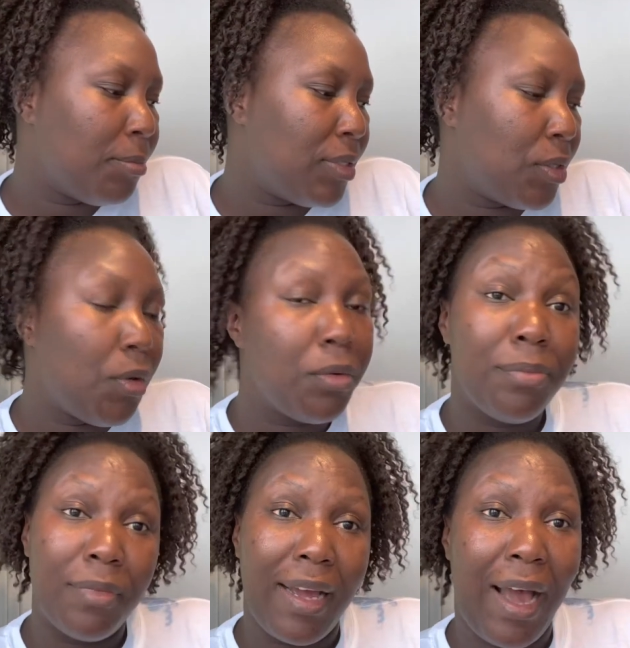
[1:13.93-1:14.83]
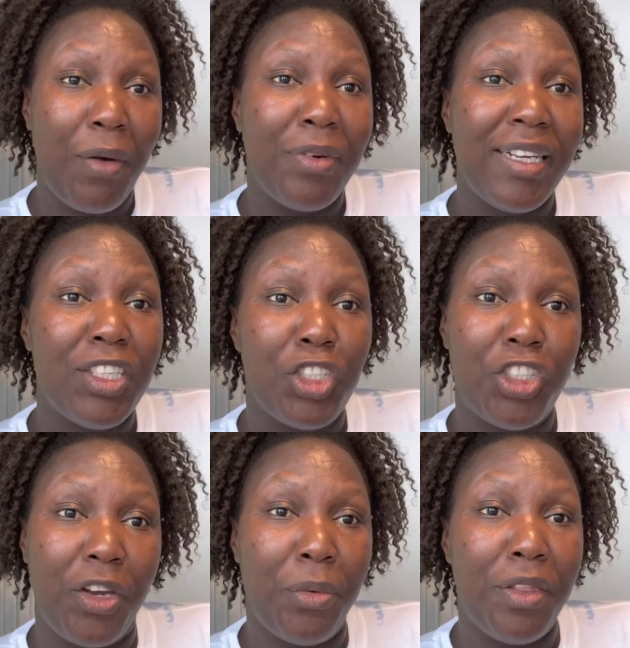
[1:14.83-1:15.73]
so I will
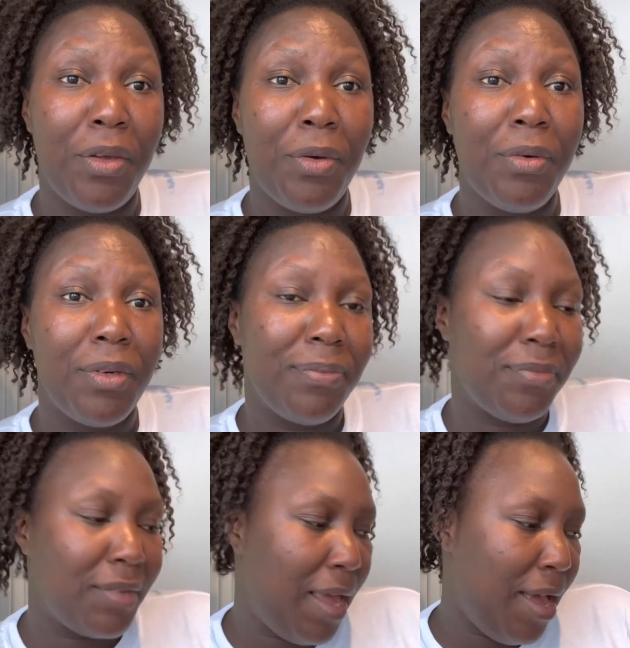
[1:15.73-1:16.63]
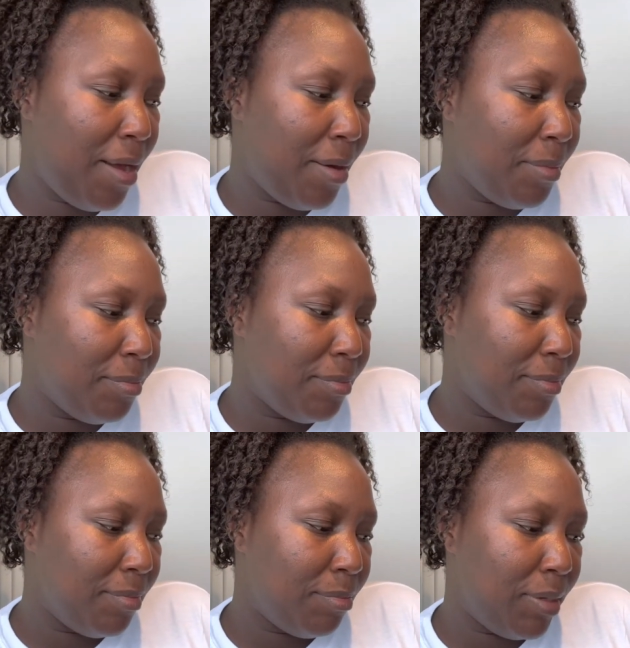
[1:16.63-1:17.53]
share with you uh,
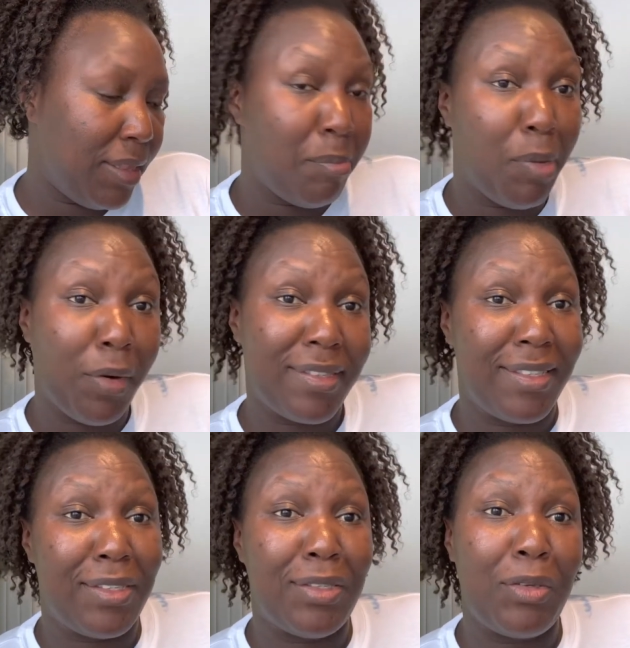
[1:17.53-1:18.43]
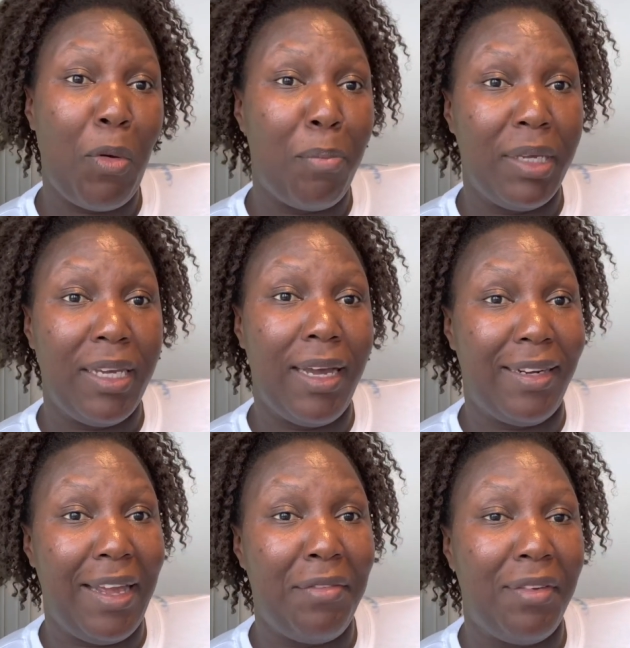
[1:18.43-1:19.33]
but the box is so big
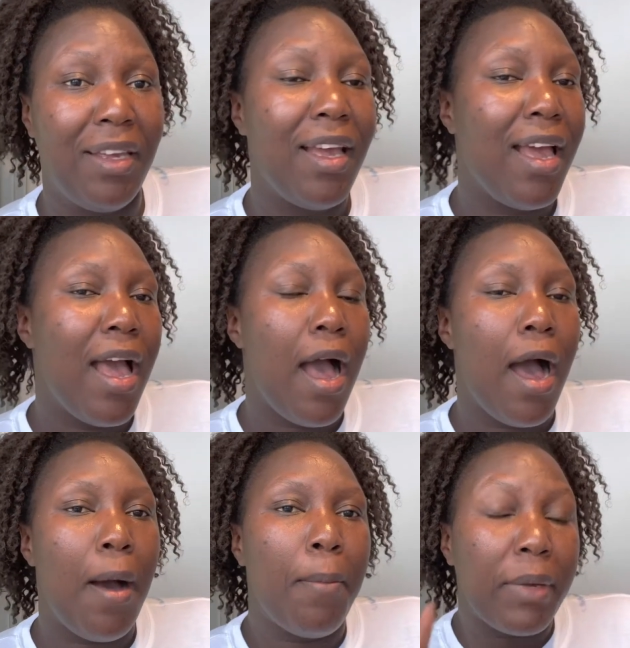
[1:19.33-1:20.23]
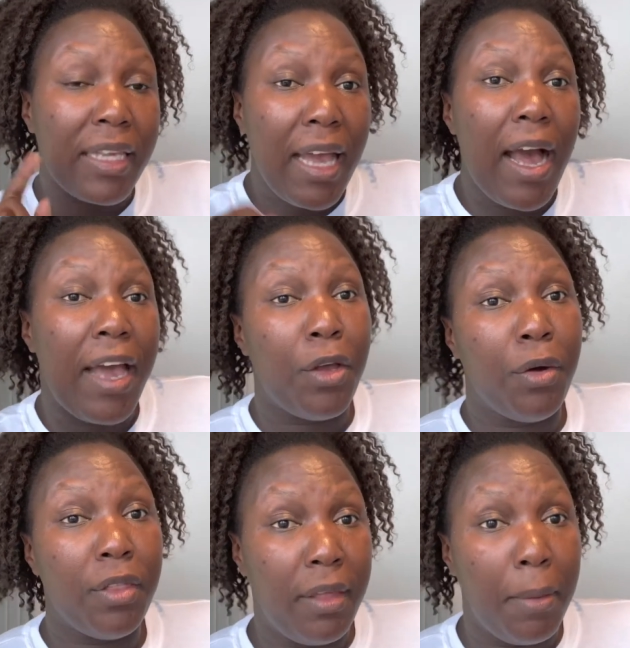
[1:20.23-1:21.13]
and heavy um, yeah I
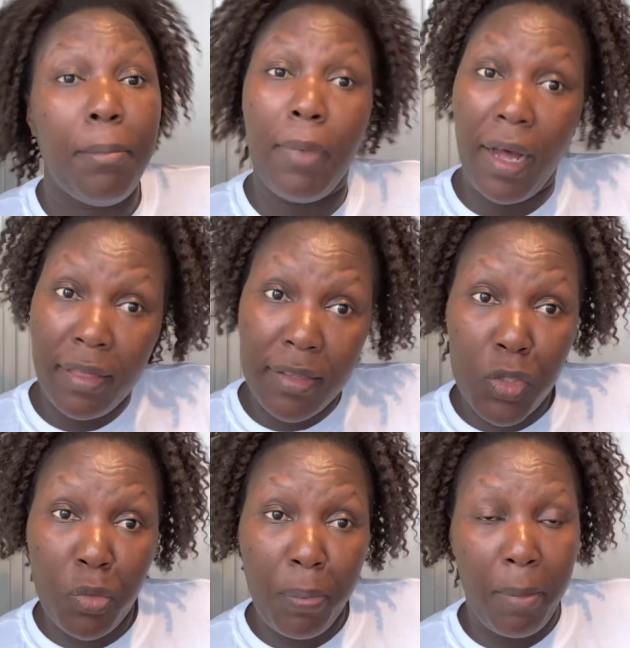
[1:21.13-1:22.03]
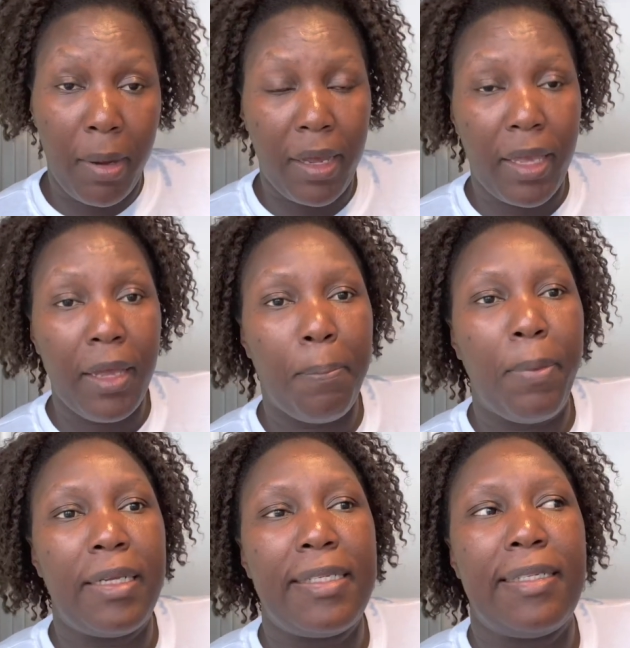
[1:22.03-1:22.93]
got them at the supermarket
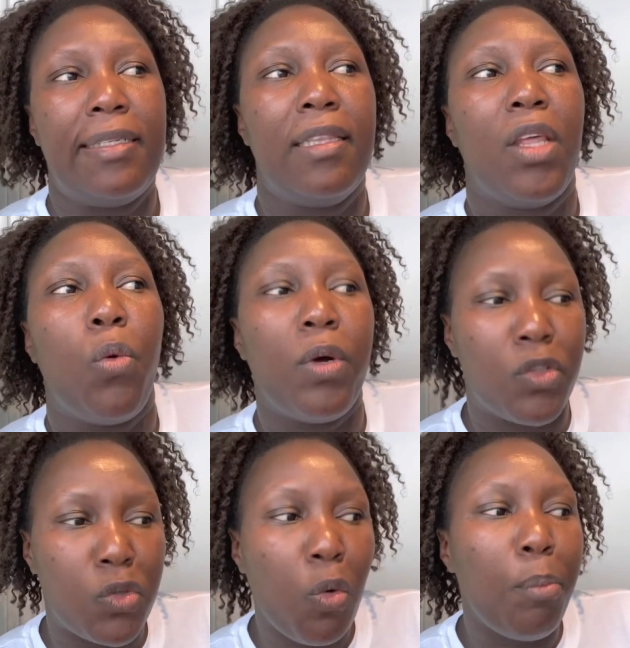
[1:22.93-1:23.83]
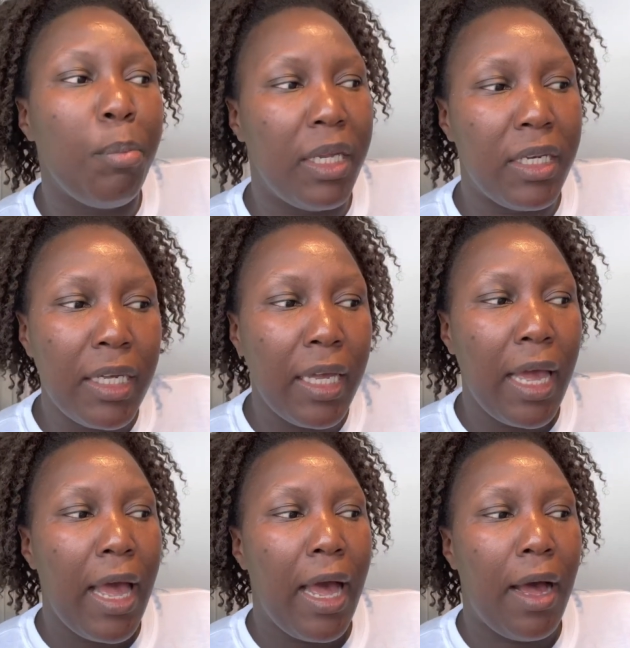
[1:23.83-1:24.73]
but there were so many
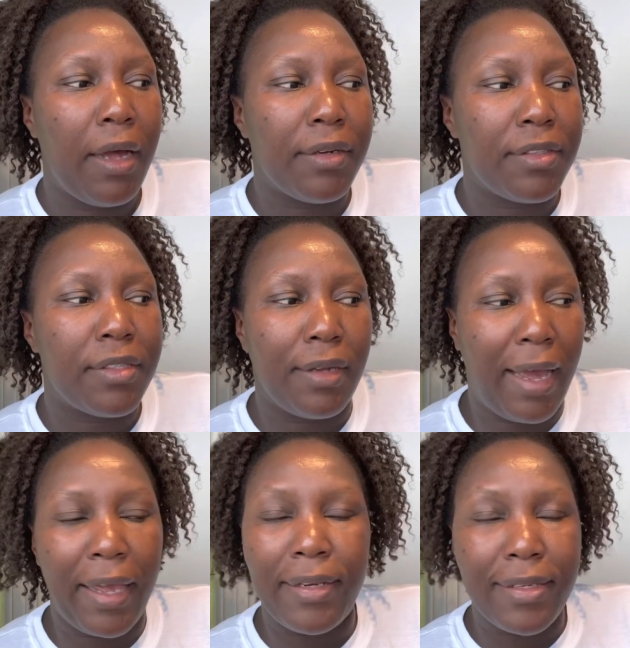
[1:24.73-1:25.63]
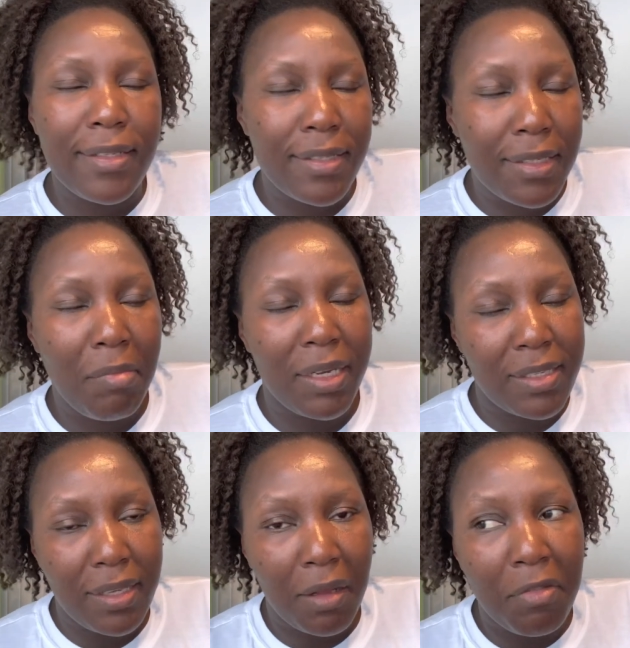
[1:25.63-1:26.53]
and I didn't see
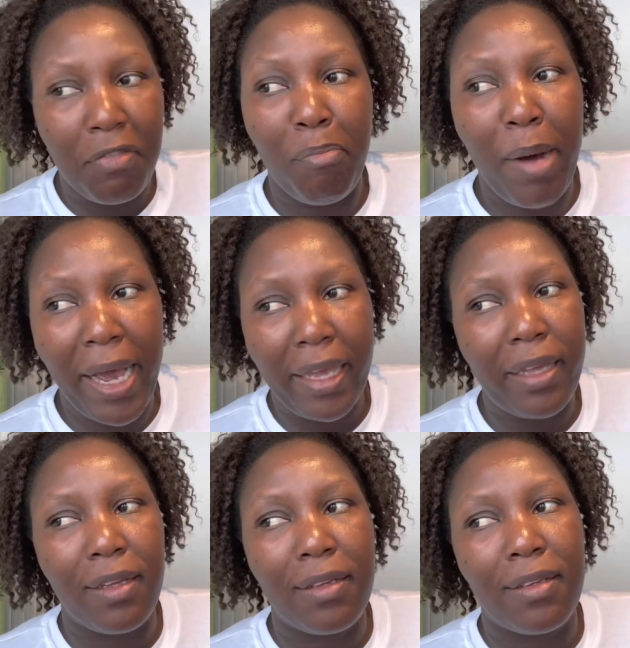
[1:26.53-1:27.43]
myself buying